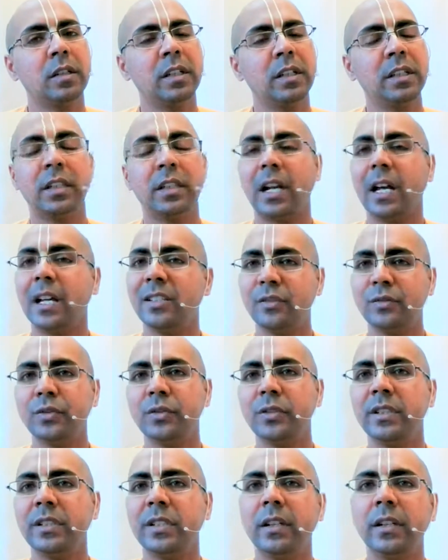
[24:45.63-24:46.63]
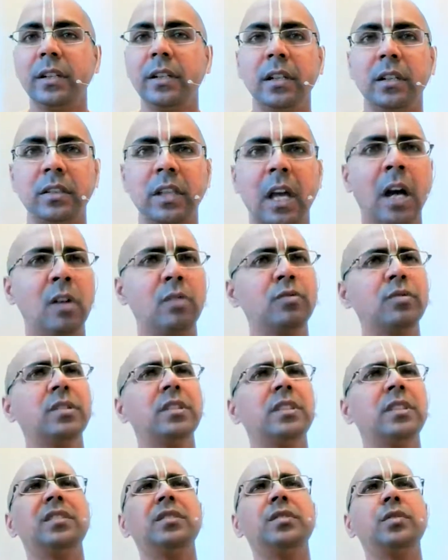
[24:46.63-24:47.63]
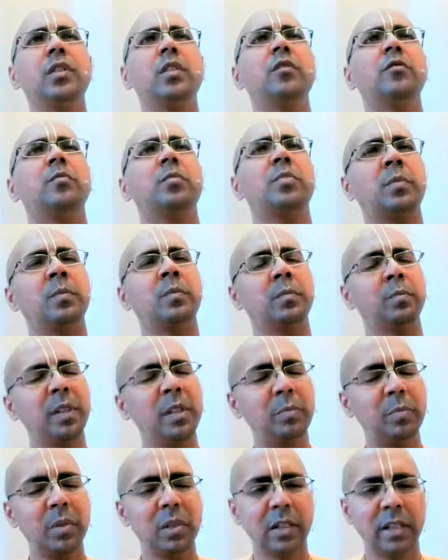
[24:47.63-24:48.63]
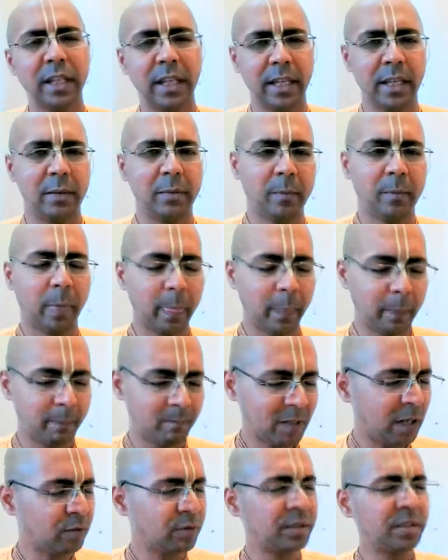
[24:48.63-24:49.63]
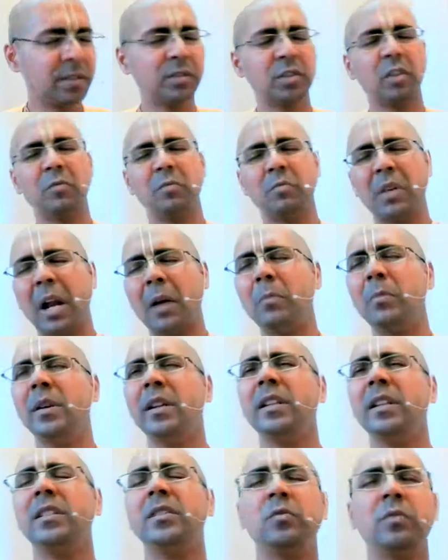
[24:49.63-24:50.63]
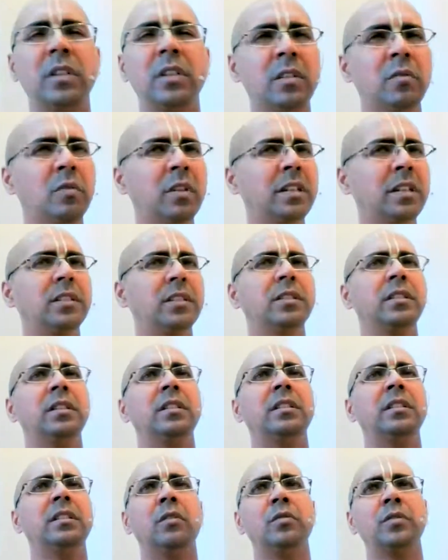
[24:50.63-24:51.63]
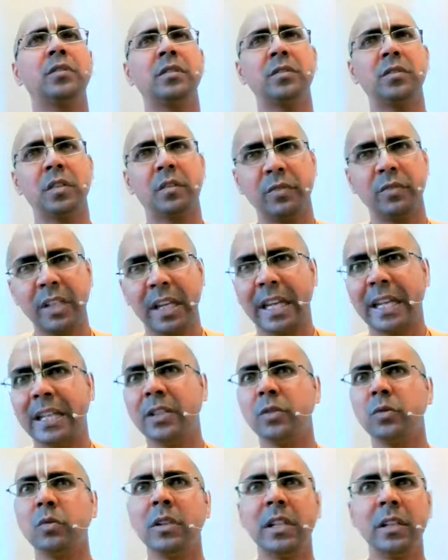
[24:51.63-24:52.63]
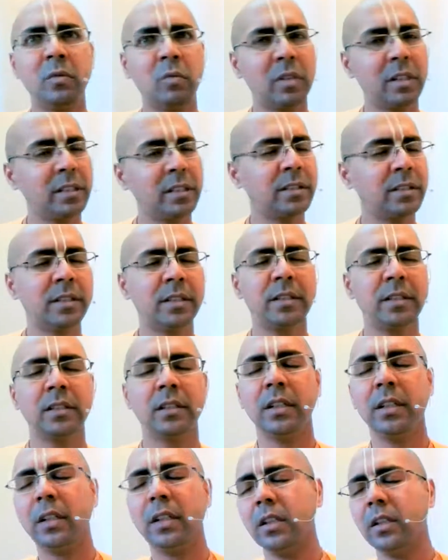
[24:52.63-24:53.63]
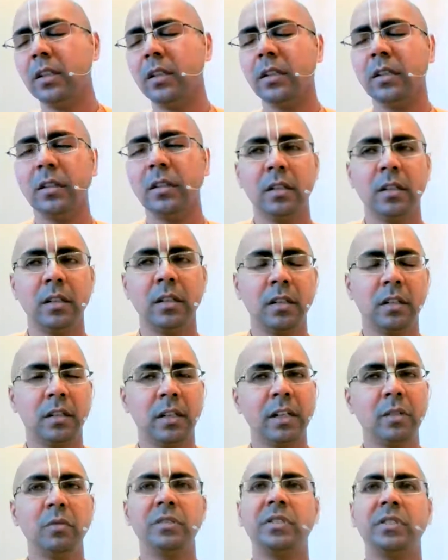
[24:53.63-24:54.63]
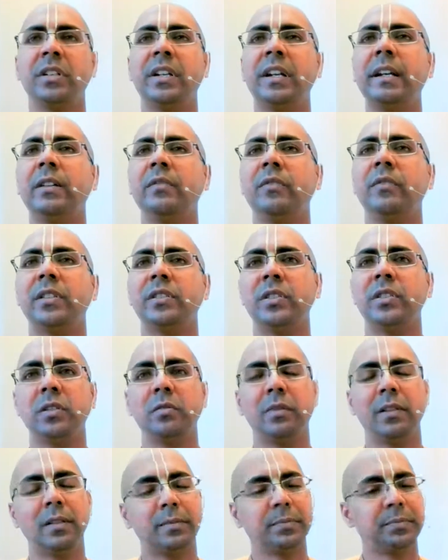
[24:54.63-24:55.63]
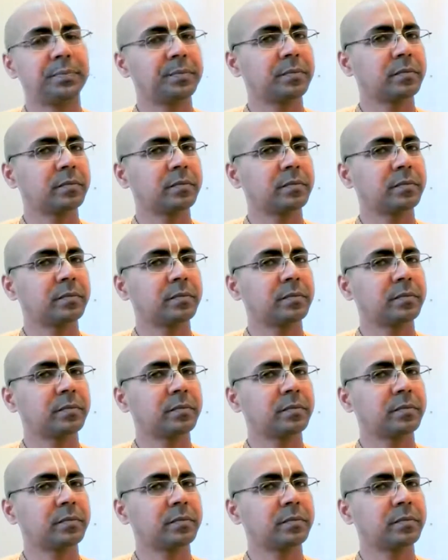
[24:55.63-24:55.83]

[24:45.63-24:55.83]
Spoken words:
In the Rajasuya Yajna, thousands of people came. Thousands of Brahmanas were invited, thousands of kings were invited. It was a great festival.